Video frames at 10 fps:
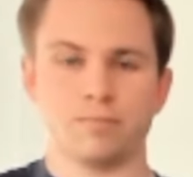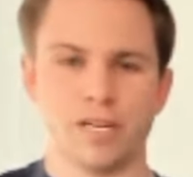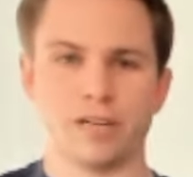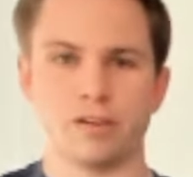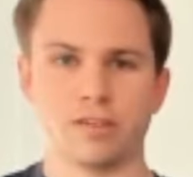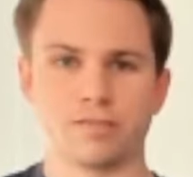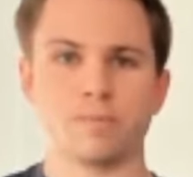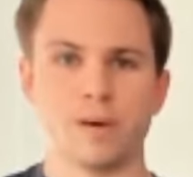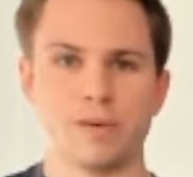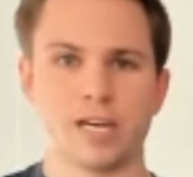bigger,
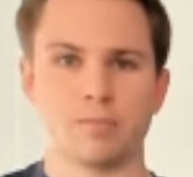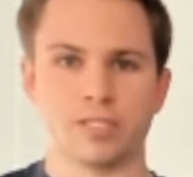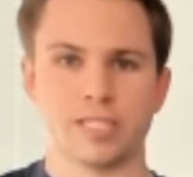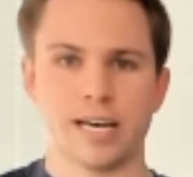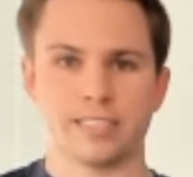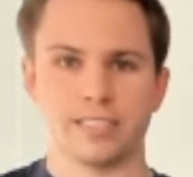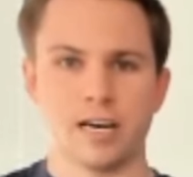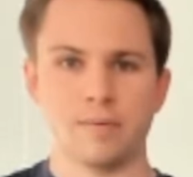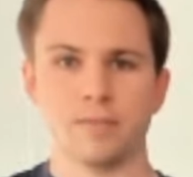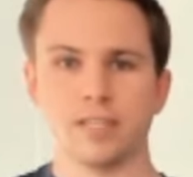maybe a couple sizes
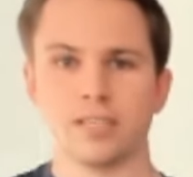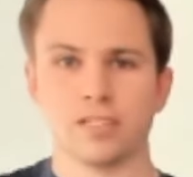up.